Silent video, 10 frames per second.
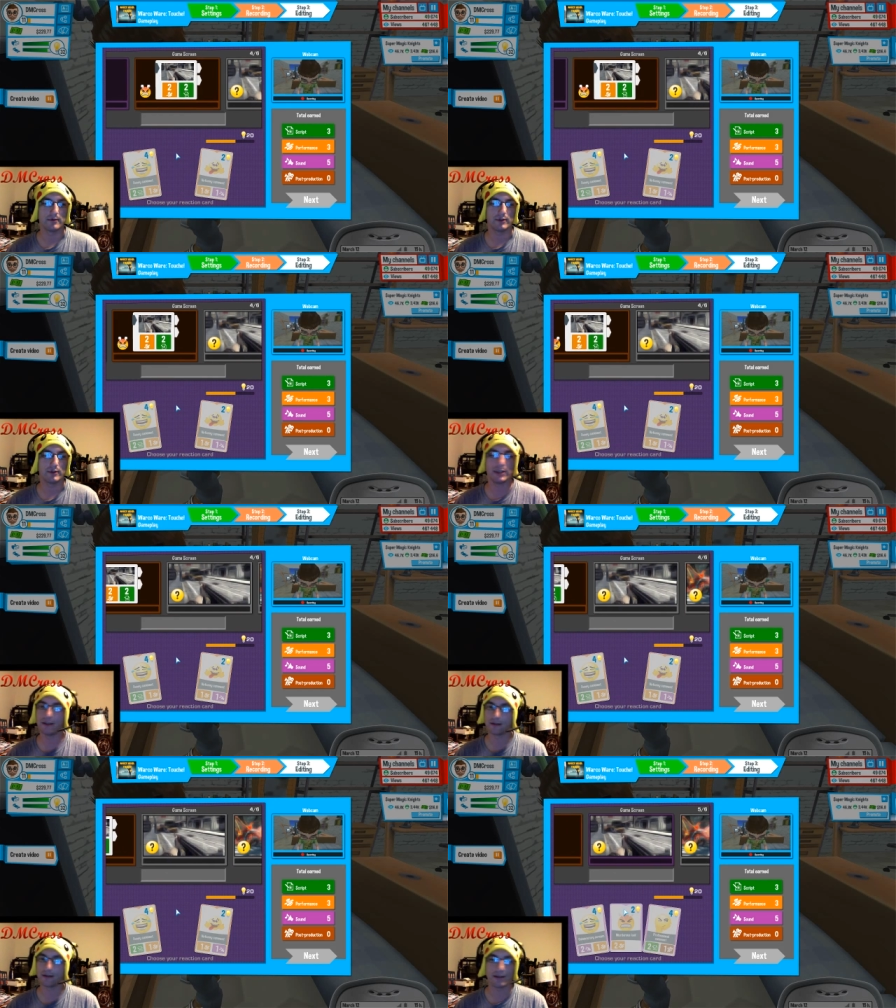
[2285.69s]

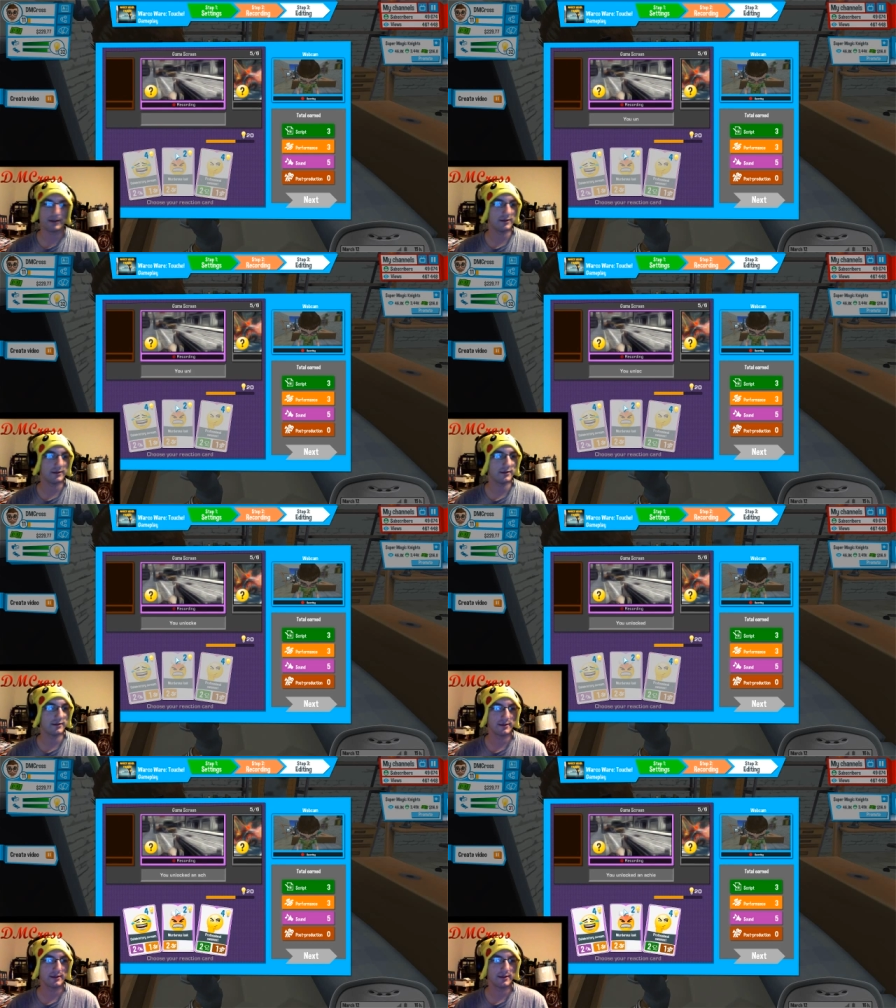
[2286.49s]
Jesus Christ.
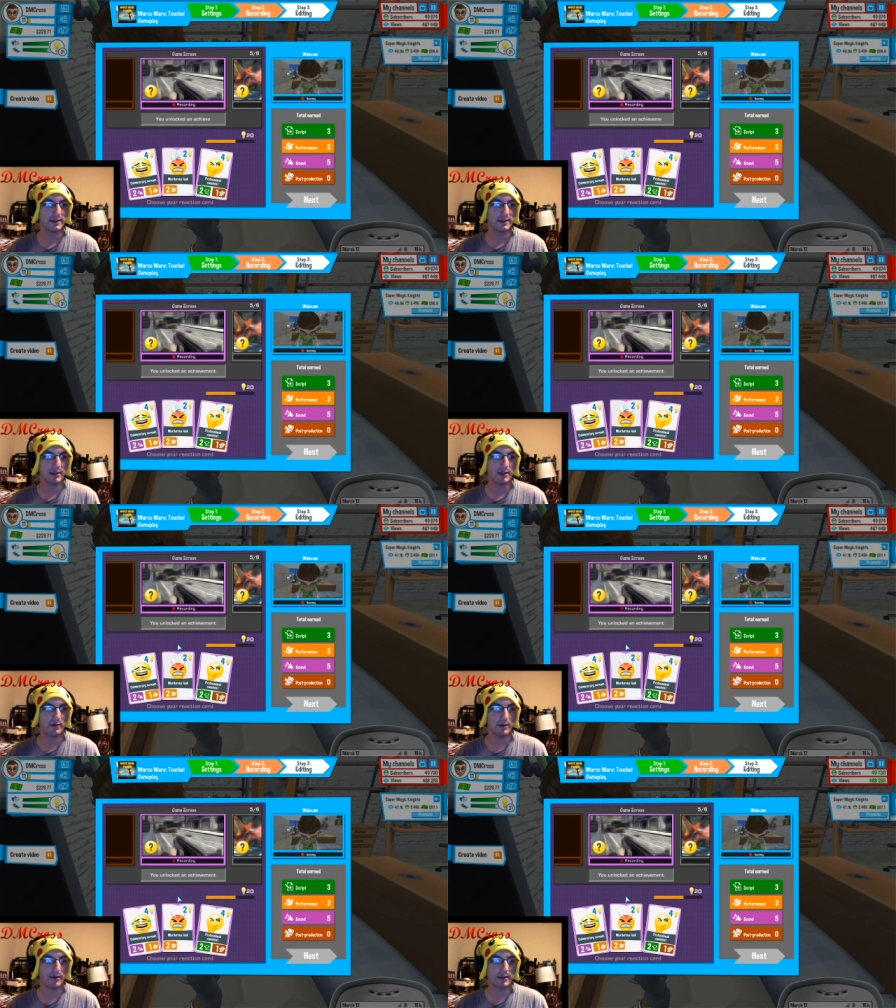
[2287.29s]

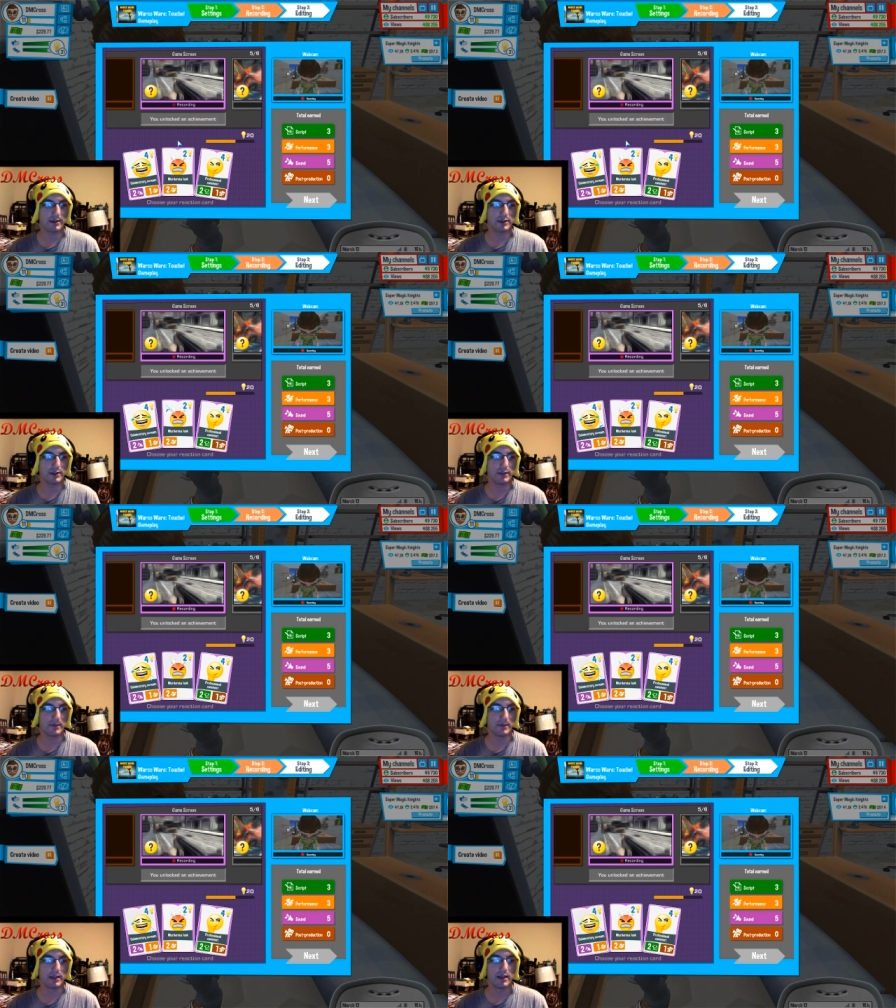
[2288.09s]
You unlocked an
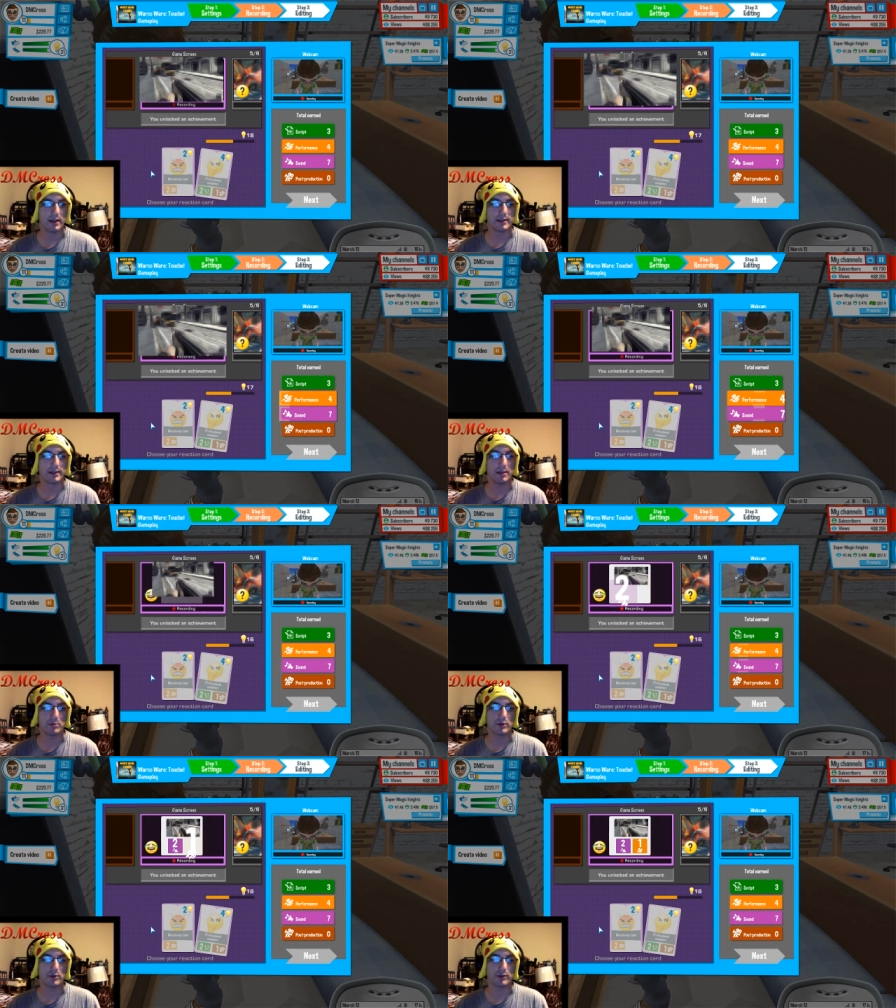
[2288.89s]
achievement.
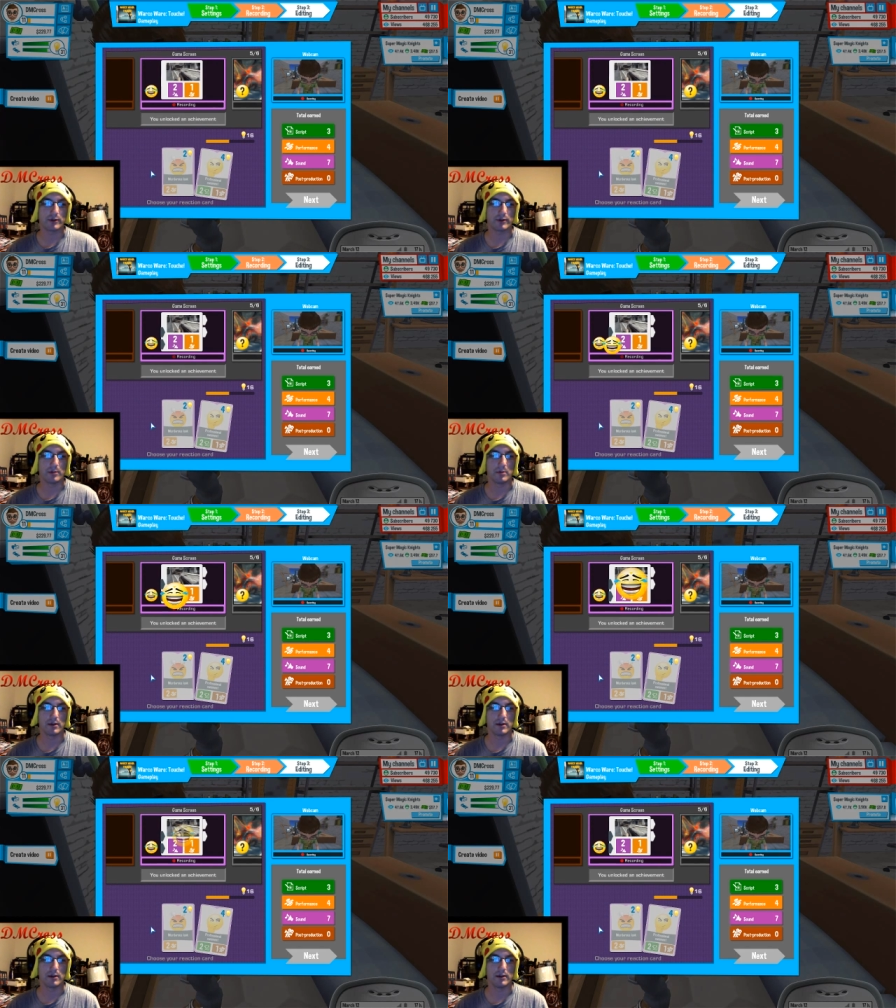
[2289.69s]
Celebratory scream.
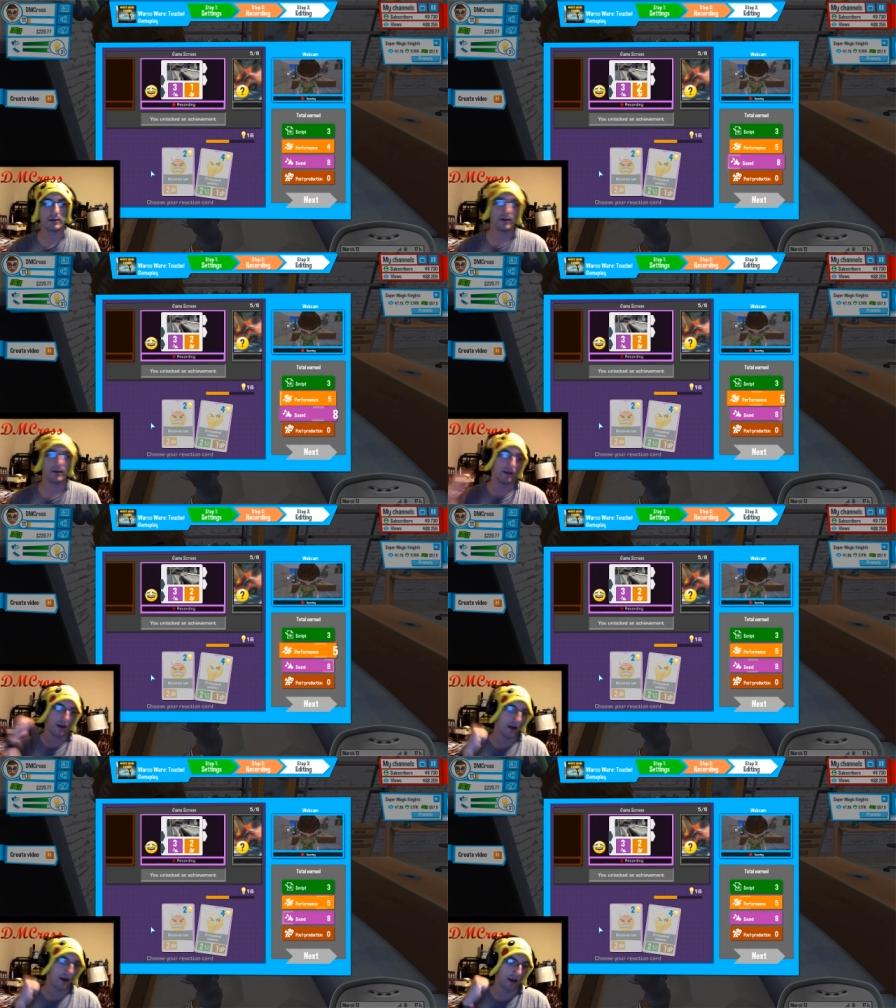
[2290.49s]

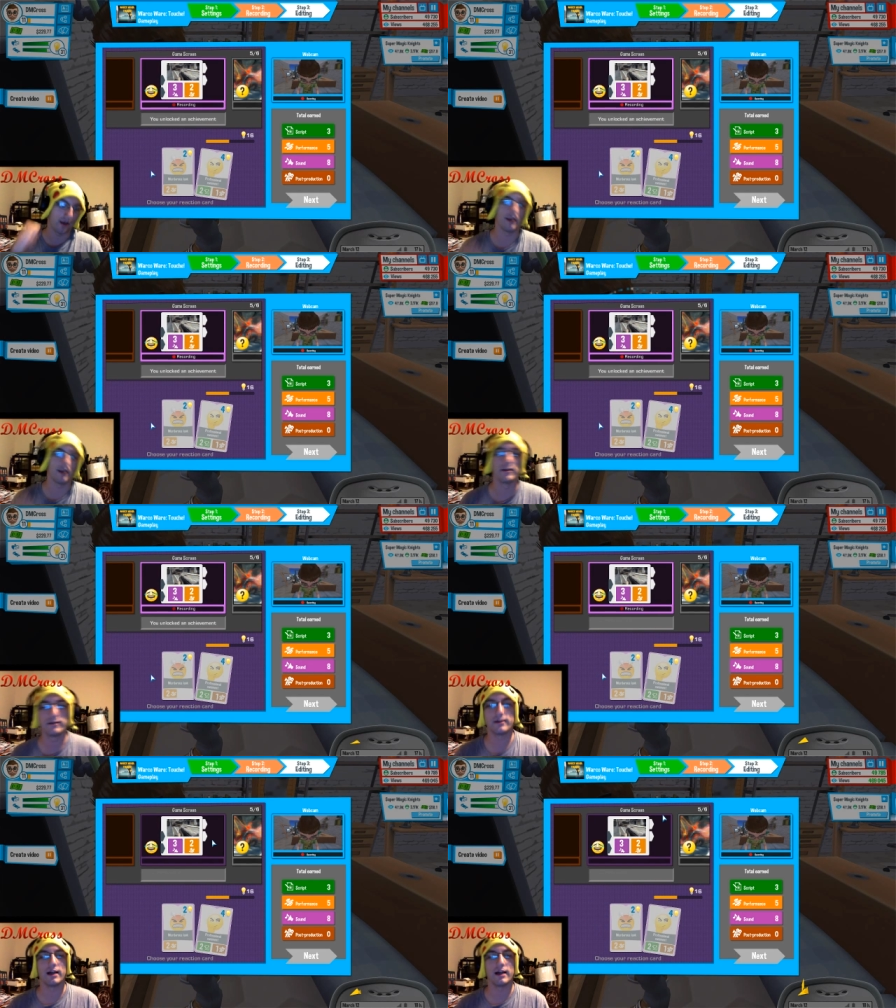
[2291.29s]
Yeah!
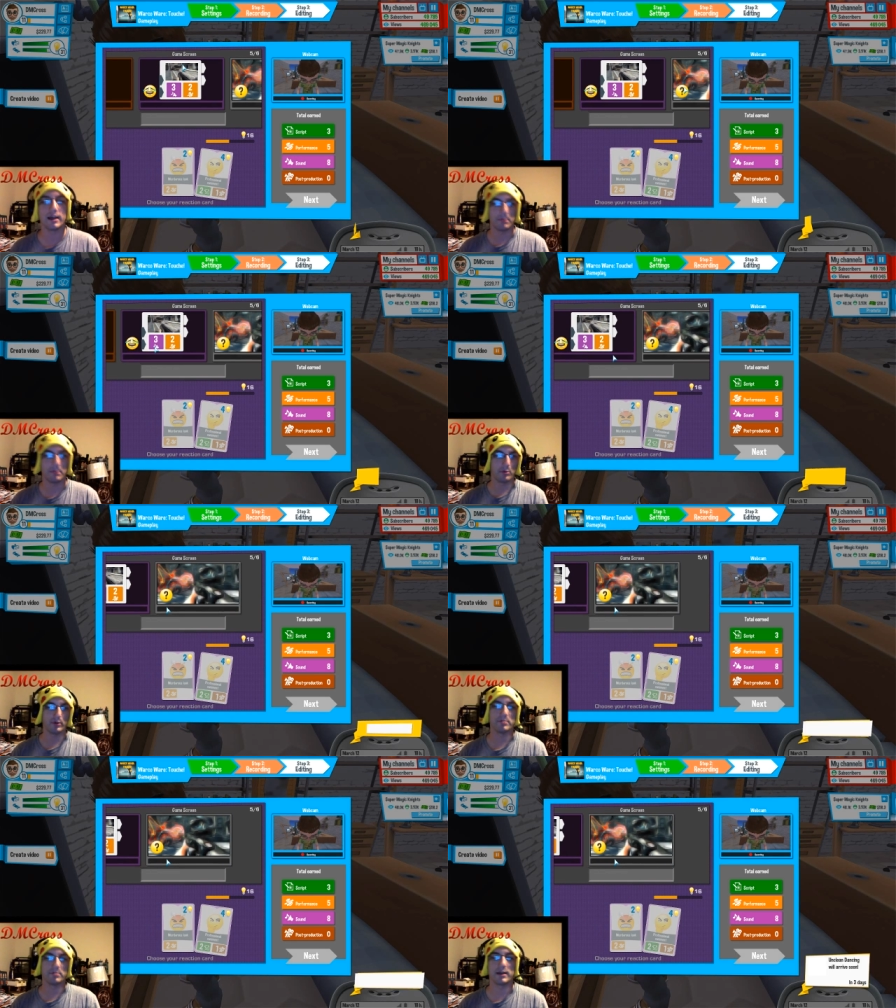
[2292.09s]
I got my
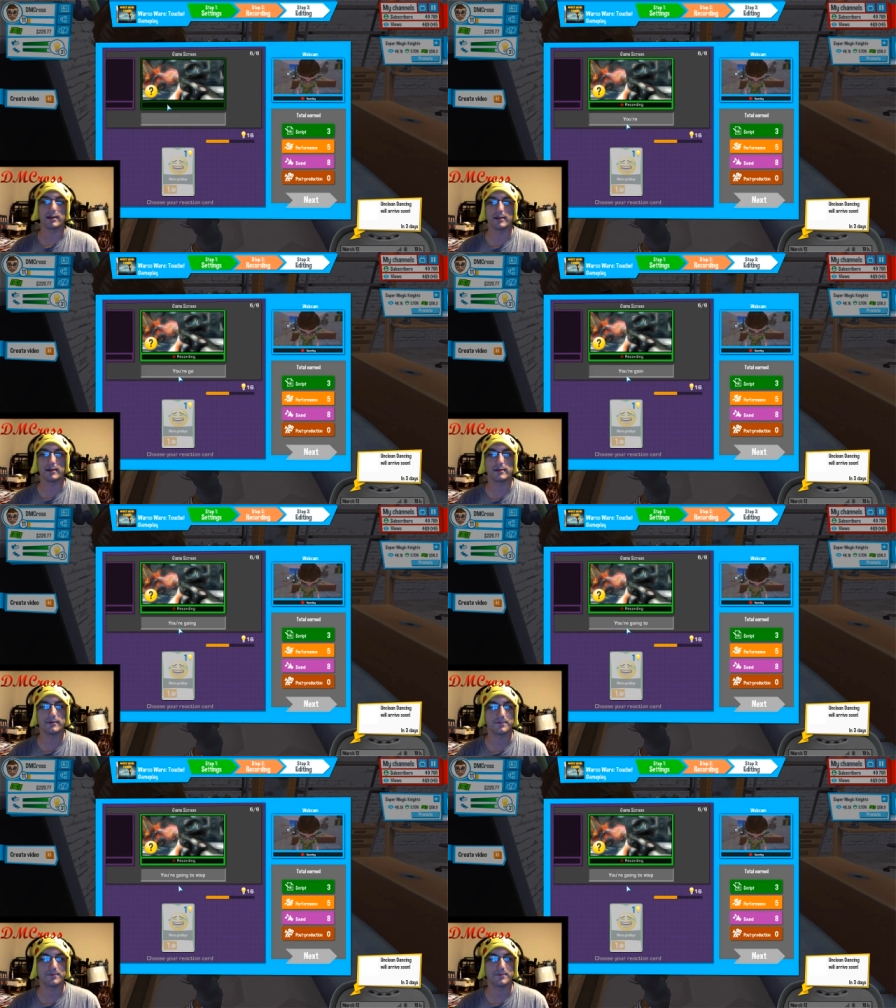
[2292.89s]
points back, I guess.